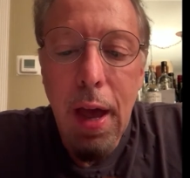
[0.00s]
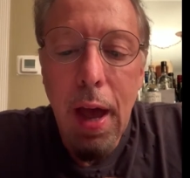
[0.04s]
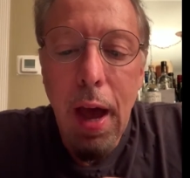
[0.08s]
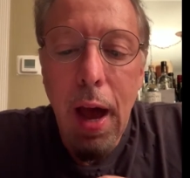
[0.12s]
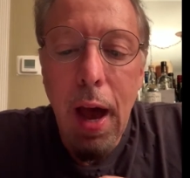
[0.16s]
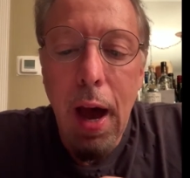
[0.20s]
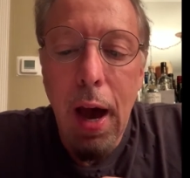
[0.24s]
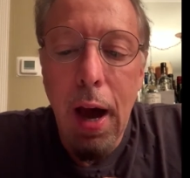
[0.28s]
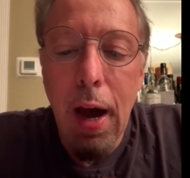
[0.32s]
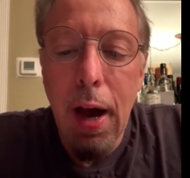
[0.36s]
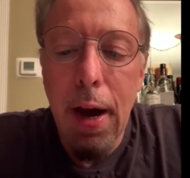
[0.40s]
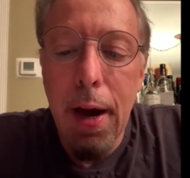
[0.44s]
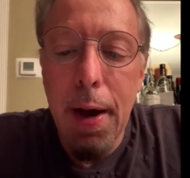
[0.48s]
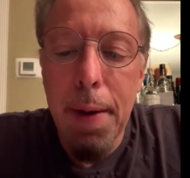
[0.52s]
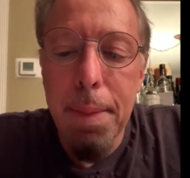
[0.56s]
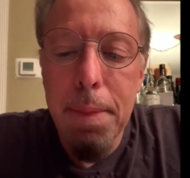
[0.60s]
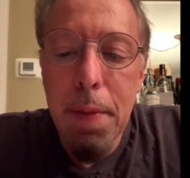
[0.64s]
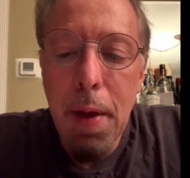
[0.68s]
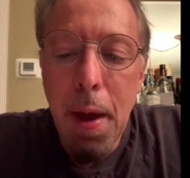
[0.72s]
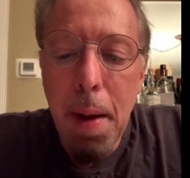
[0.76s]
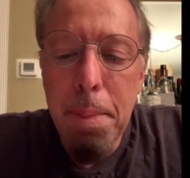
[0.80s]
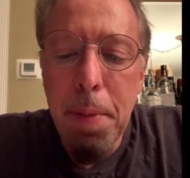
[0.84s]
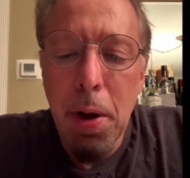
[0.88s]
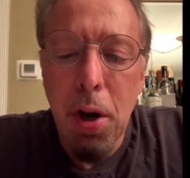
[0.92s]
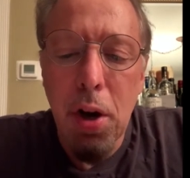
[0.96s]

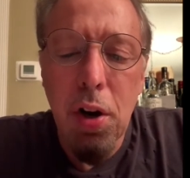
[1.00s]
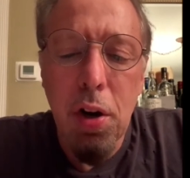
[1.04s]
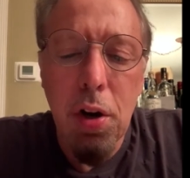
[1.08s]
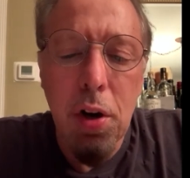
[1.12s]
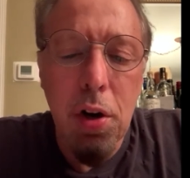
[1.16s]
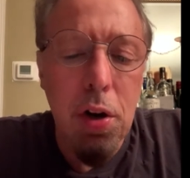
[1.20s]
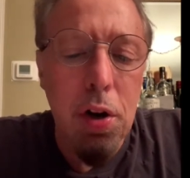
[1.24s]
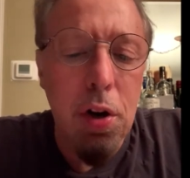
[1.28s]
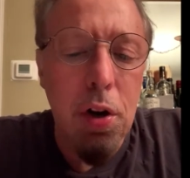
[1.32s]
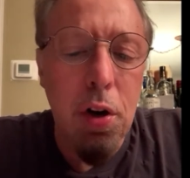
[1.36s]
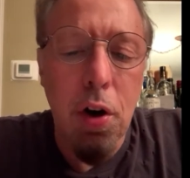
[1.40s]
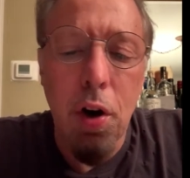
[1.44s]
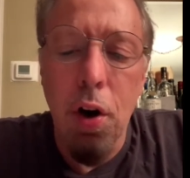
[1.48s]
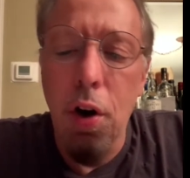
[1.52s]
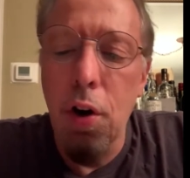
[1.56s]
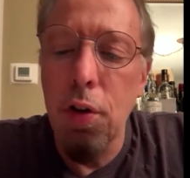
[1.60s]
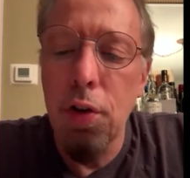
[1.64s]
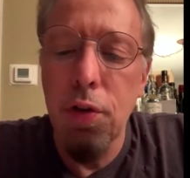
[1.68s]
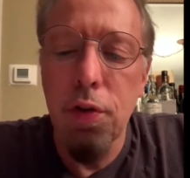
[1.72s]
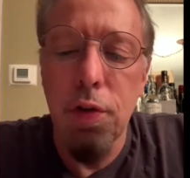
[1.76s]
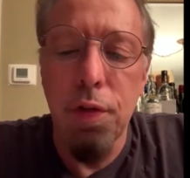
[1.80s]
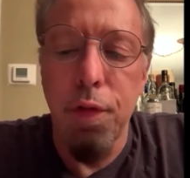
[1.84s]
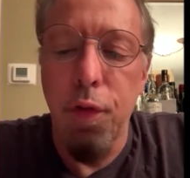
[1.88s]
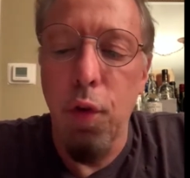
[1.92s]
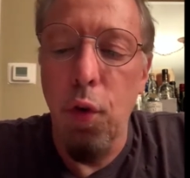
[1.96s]
But
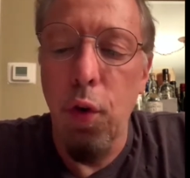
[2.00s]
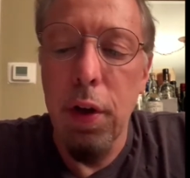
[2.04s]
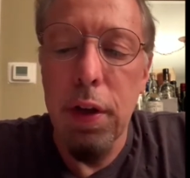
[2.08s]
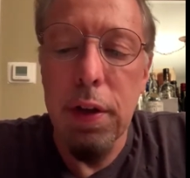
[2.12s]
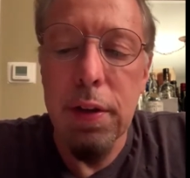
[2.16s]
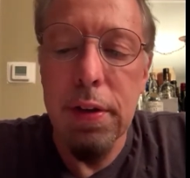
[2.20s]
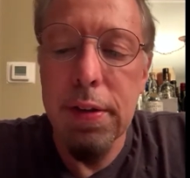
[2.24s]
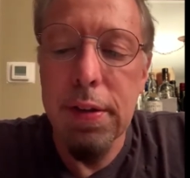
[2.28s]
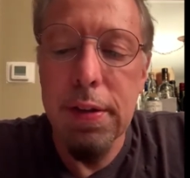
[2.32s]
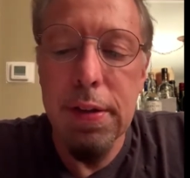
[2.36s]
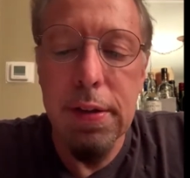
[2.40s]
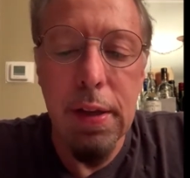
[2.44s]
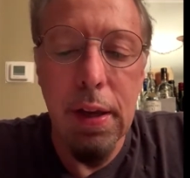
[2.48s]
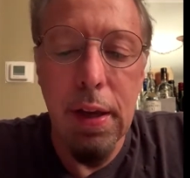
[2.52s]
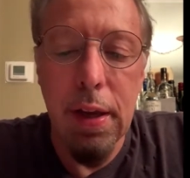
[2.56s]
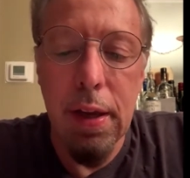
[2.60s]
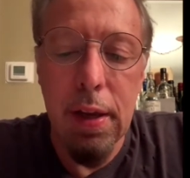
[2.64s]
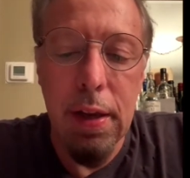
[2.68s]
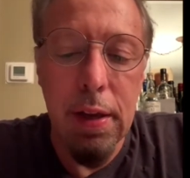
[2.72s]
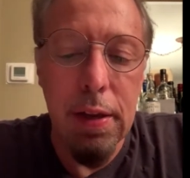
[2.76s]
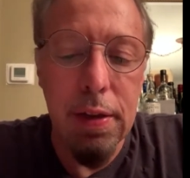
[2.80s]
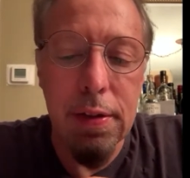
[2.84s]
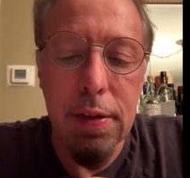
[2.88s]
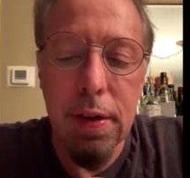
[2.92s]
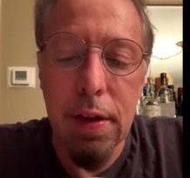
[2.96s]
Kurt's voice
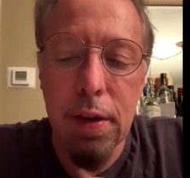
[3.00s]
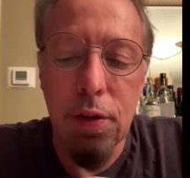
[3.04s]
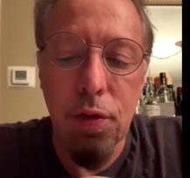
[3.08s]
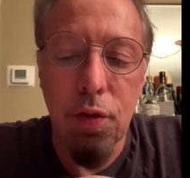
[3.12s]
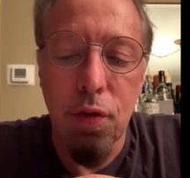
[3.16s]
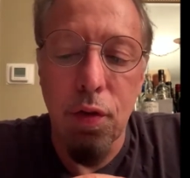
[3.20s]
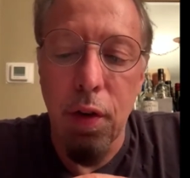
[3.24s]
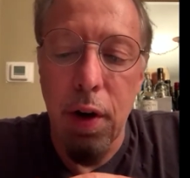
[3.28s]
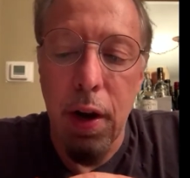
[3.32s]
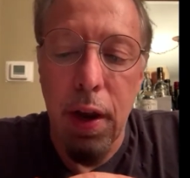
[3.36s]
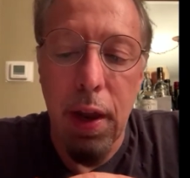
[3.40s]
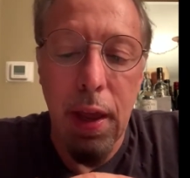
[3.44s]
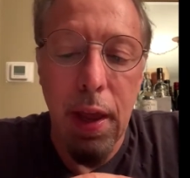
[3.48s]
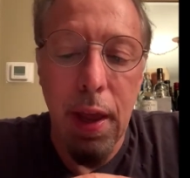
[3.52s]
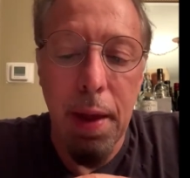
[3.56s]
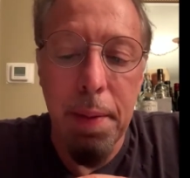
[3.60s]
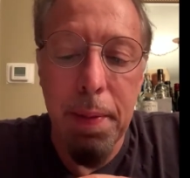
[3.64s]
is great.